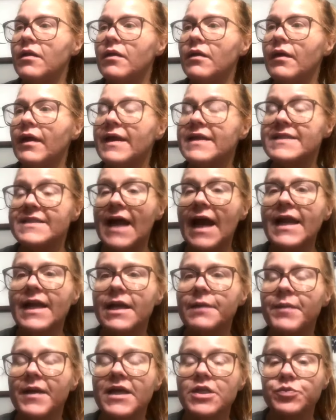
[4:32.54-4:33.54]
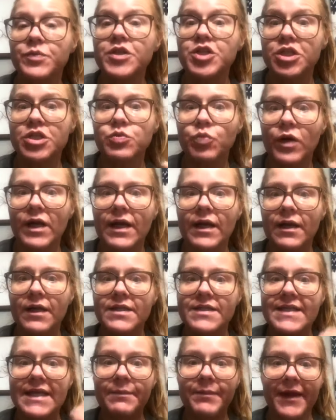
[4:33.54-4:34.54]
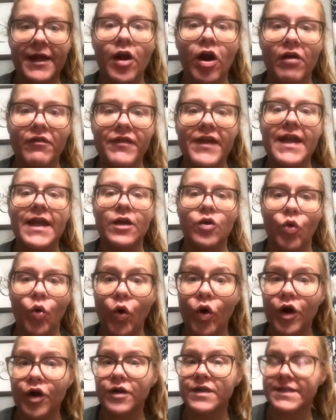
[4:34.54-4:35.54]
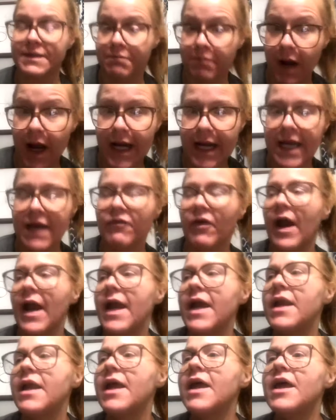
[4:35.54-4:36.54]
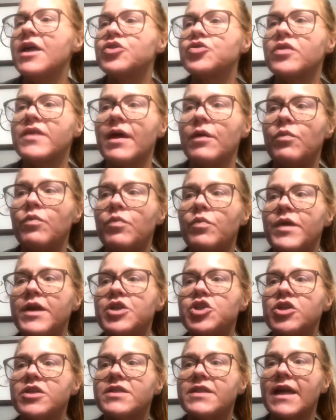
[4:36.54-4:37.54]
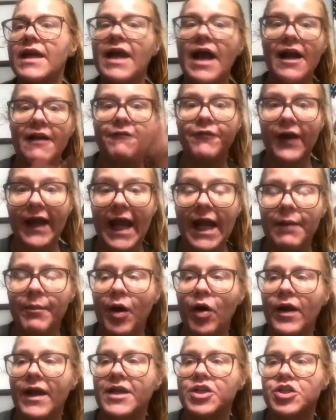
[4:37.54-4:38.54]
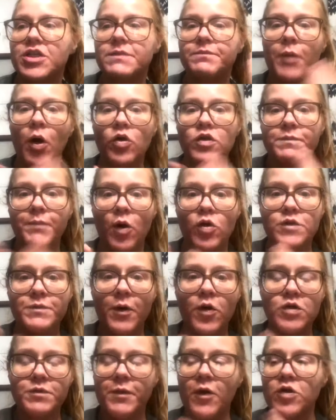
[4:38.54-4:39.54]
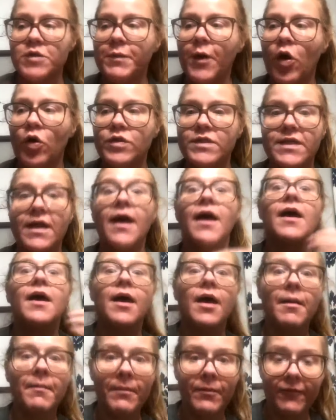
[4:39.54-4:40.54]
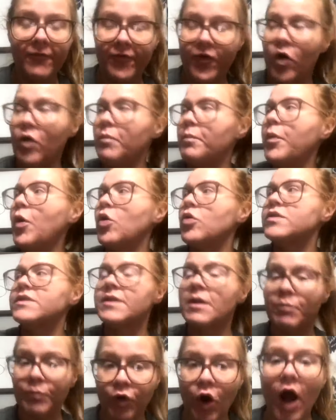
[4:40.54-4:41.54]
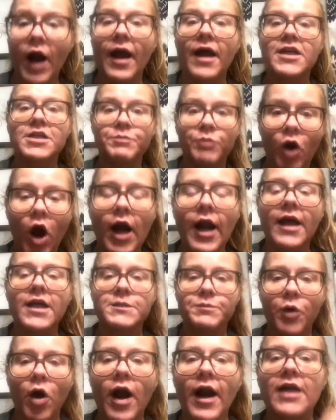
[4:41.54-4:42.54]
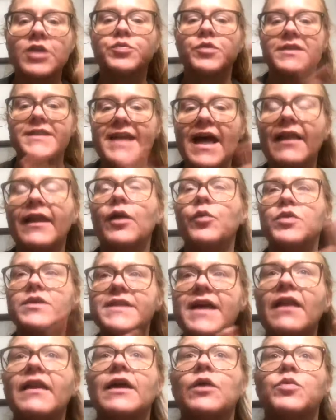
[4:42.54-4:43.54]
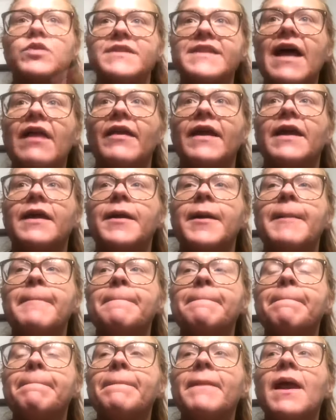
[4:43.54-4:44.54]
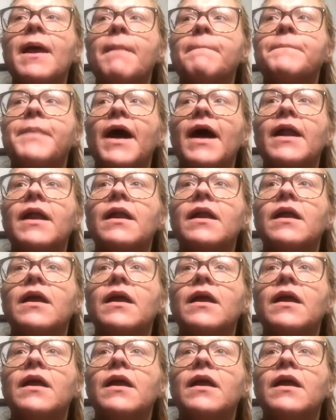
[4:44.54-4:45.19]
excited because we just want to see PRV and orders and money, right? So then we just like kind of forget about it and just post, post, post, post, post, post products, products, products. We're selling, we're selling, we're selling. But